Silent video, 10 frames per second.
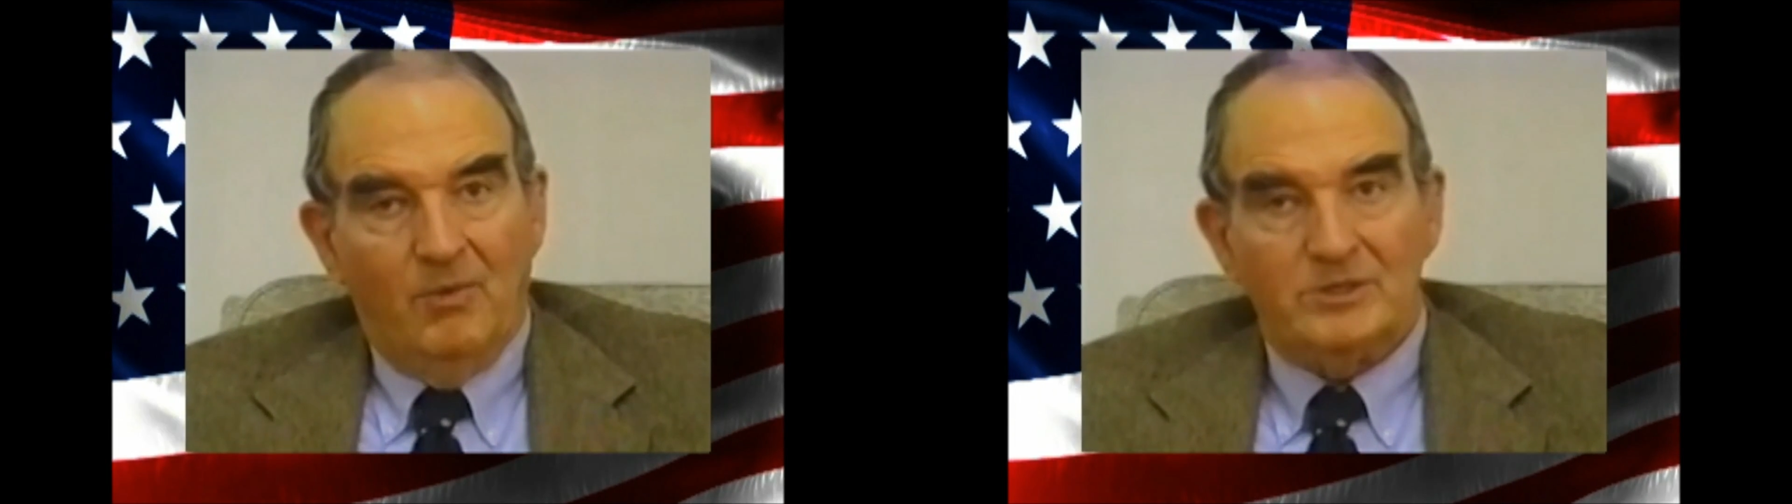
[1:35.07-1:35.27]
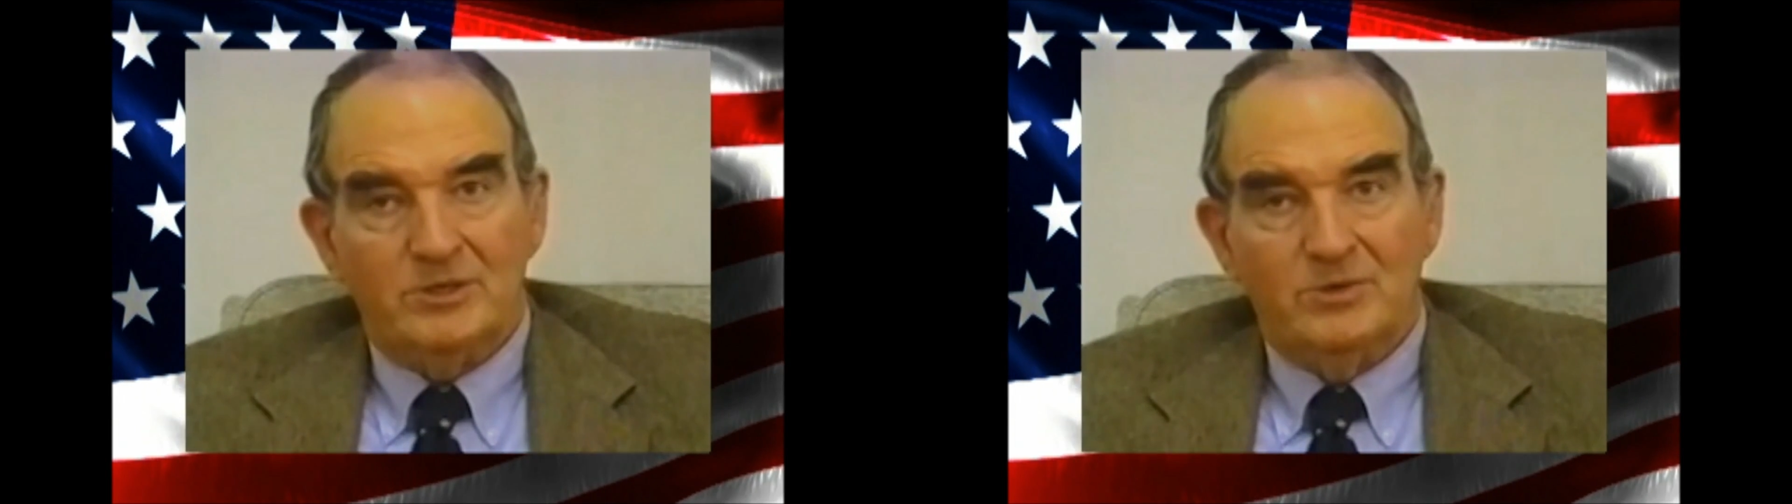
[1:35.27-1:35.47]

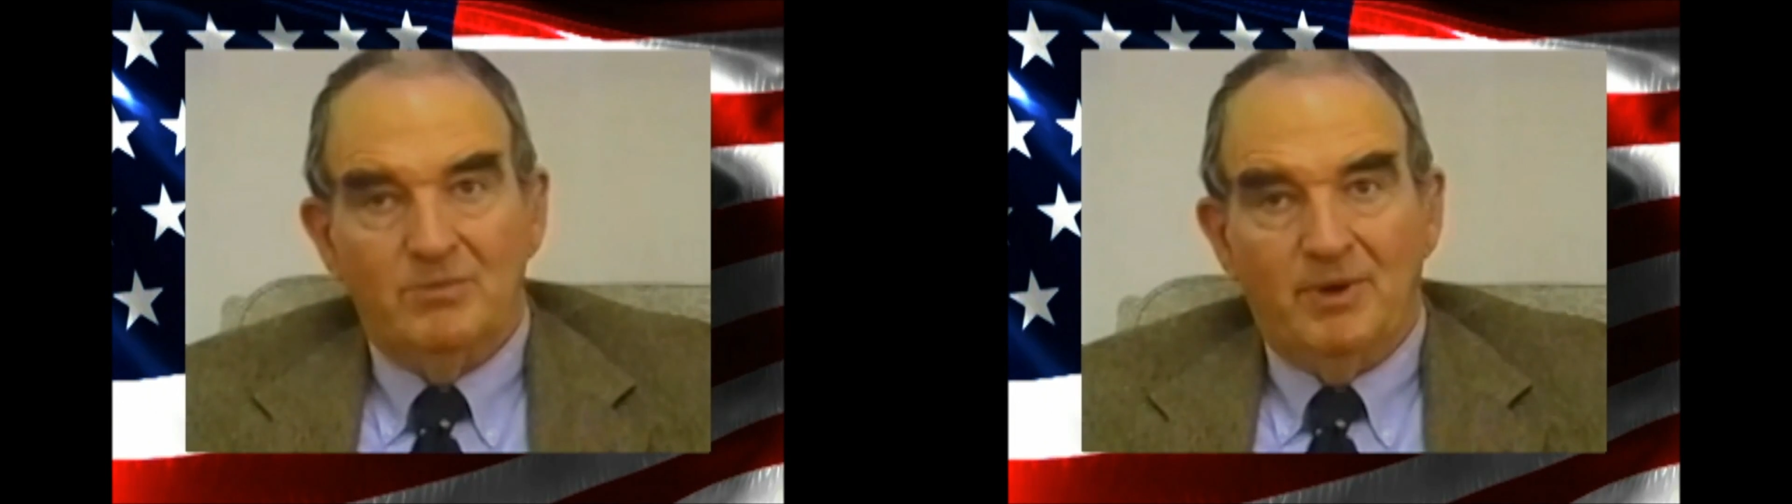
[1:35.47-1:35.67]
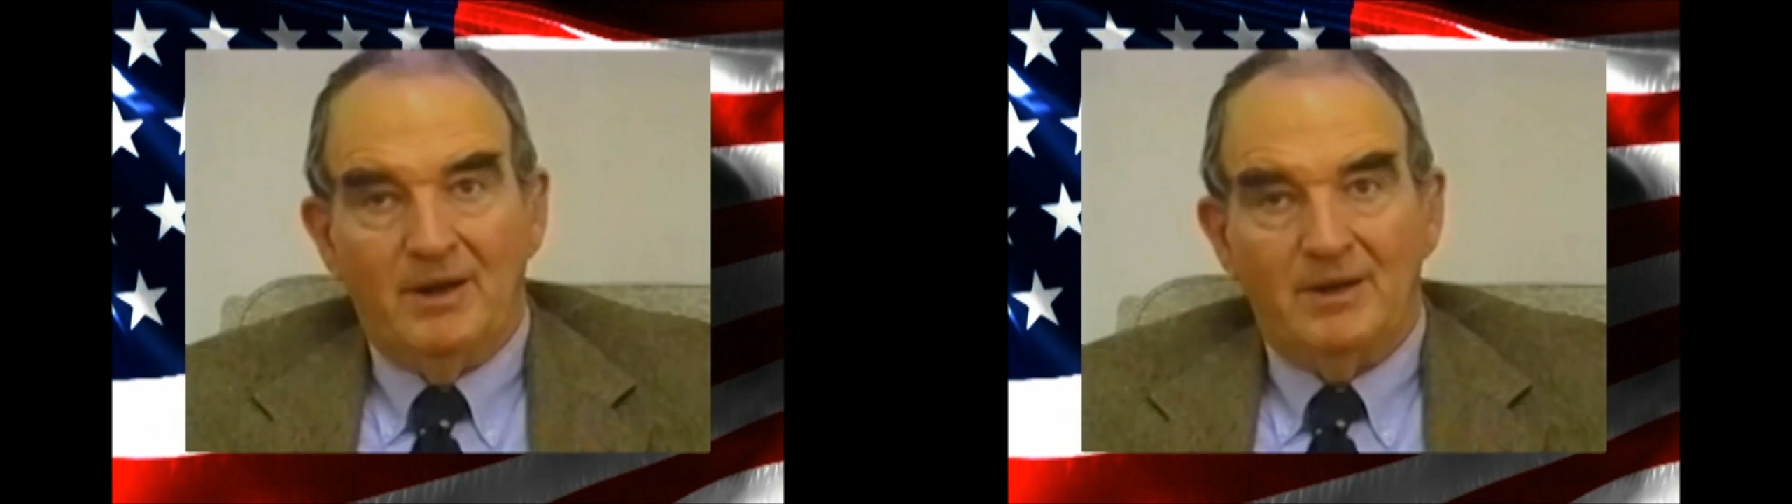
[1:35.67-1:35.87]
what's
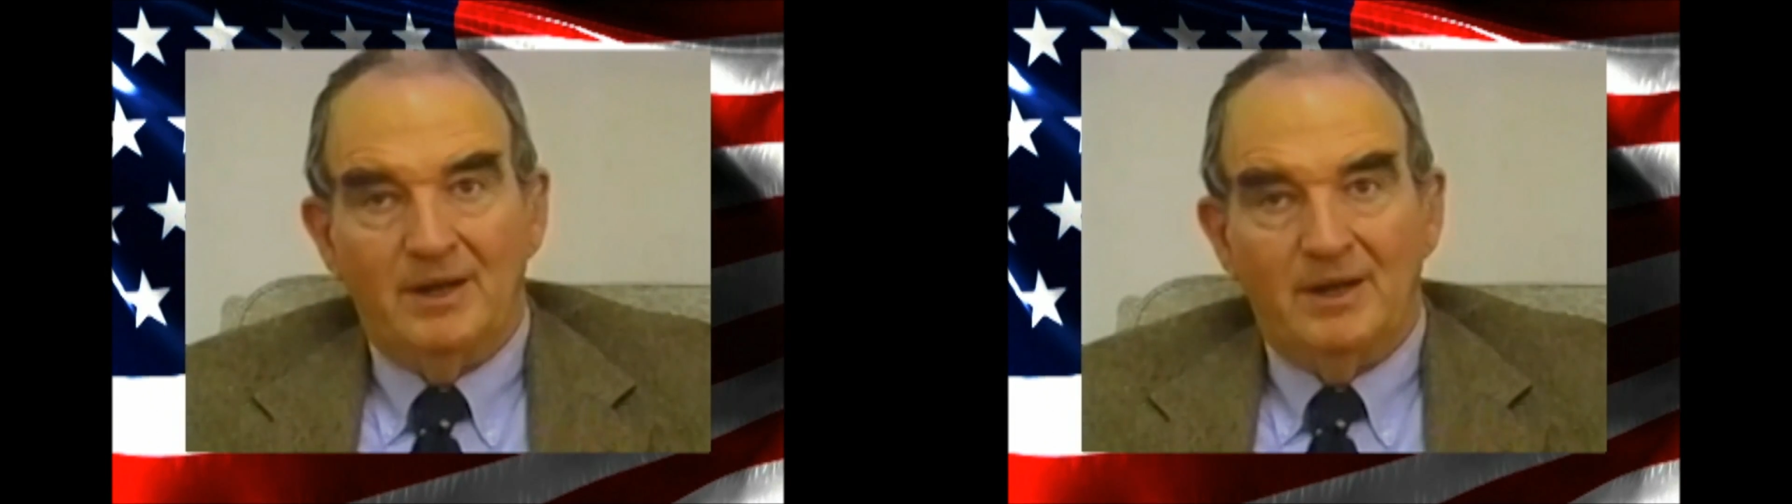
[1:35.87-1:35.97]
new about a